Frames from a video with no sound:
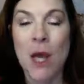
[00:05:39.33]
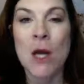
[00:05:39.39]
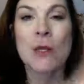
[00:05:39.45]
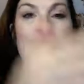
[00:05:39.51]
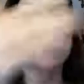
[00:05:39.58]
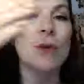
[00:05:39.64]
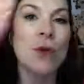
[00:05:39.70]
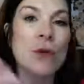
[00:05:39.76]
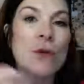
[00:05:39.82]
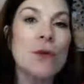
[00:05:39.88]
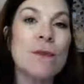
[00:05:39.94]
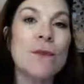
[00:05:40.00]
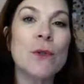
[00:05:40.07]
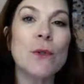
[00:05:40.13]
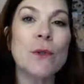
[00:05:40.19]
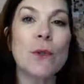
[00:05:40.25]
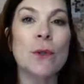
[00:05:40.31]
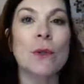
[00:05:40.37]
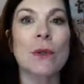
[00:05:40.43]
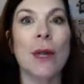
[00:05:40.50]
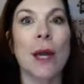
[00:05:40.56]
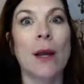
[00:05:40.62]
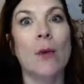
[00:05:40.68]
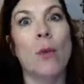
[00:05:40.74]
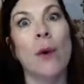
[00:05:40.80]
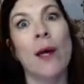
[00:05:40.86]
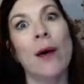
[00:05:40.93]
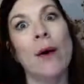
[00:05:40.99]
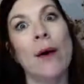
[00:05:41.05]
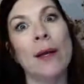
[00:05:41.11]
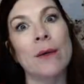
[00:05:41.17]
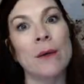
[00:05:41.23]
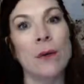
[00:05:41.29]
so those of you who are like well
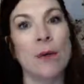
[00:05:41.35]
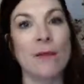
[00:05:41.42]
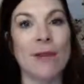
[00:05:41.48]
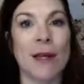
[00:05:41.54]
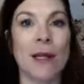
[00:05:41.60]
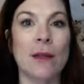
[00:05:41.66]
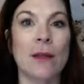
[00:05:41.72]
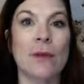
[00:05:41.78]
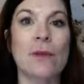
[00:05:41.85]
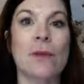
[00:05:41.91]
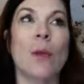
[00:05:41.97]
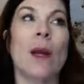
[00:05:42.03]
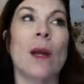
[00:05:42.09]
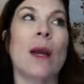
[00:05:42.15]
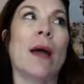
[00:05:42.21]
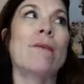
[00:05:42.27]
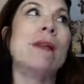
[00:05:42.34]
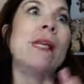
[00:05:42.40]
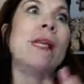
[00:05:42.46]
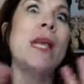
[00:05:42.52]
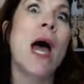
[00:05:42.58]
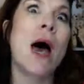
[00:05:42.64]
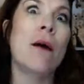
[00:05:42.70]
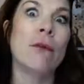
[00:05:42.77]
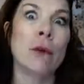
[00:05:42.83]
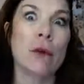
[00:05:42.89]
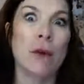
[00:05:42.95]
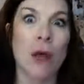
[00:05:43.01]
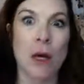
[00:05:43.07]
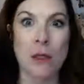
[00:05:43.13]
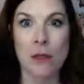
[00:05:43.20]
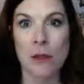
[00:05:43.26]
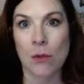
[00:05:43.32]
i don't know if i can lose the weight i've never
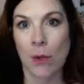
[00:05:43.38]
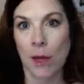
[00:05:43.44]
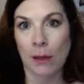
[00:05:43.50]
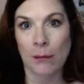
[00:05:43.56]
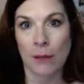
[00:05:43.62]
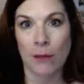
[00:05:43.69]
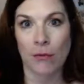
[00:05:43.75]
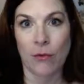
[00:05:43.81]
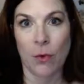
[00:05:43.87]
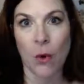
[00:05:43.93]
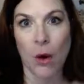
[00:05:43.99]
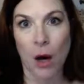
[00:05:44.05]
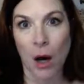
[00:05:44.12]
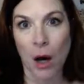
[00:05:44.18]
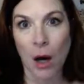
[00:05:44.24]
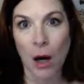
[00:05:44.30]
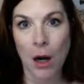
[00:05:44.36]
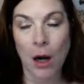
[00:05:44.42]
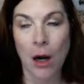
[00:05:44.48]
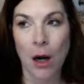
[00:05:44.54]
lost the weight before